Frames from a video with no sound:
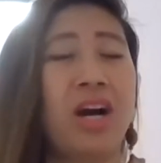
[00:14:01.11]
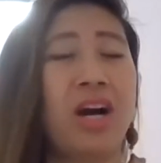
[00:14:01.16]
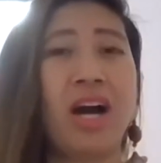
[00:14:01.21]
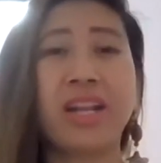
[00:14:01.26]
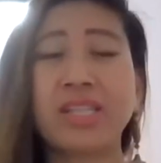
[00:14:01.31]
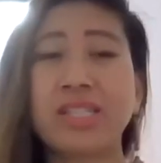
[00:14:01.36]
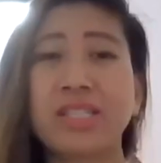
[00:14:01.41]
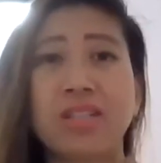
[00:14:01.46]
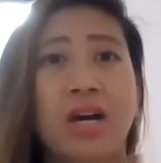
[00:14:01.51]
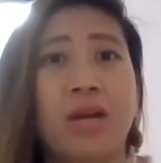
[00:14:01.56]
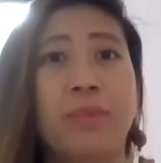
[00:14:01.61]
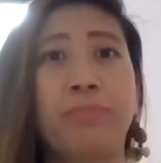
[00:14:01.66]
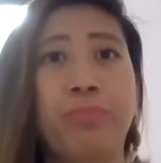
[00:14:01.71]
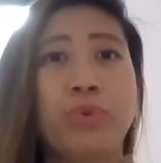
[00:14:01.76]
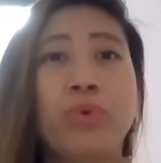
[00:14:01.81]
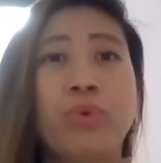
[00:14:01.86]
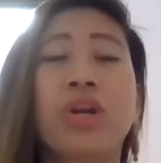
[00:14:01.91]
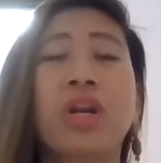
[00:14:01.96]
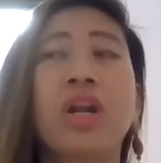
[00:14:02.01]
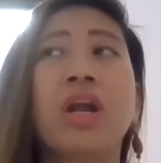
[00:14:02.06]
God is not
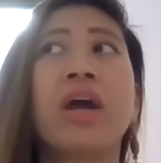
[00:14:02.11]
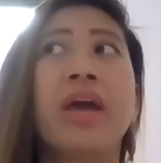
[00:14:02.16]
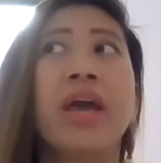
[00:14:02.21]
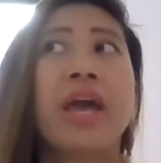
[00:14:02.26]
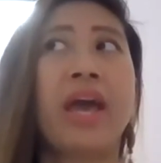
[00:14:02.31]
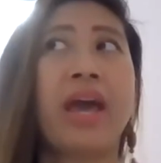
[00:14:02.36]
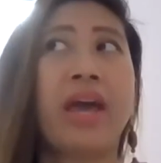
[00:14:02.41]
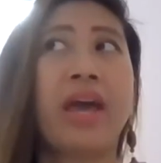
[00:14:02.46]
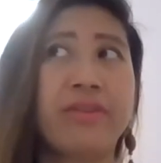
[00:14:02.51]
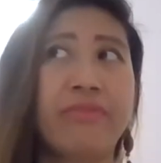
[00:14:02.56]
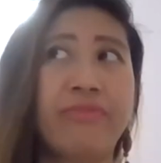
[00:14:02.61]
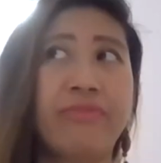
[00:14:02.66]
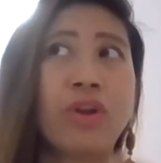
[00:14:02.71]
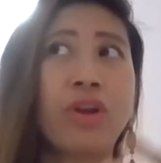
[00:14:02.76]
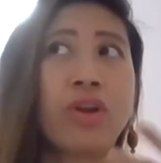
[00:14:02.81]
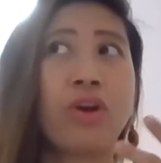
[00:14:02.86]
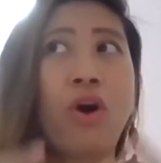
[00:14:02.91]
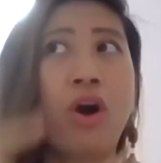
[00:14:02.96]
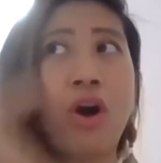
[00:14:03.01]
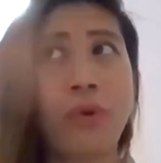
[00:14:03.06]
poor. And if
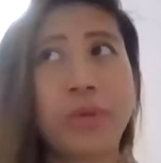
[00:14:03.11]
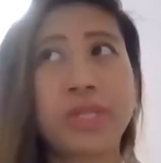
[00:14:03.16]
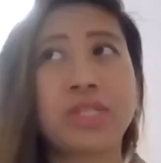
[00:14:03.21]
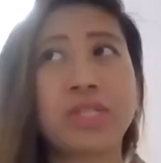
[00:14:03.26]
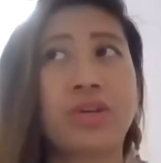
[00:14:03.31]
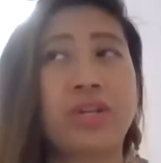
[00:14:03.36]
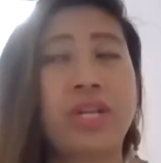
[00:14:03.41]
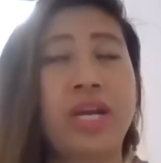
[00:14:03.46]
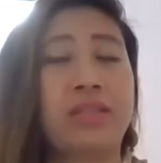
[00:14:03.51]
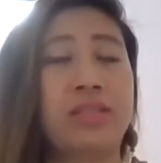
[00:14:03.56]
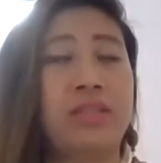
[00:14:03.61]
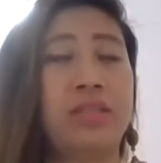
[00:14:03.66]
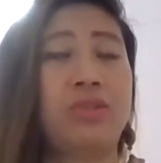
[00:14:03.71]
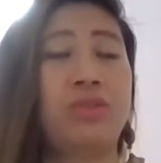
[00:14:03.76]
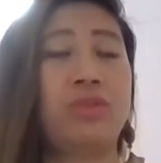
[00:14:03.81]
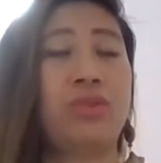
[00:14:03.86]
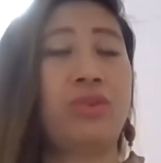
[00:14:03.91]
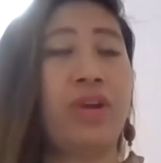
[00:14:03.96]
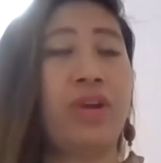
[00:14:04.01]
you're always connected to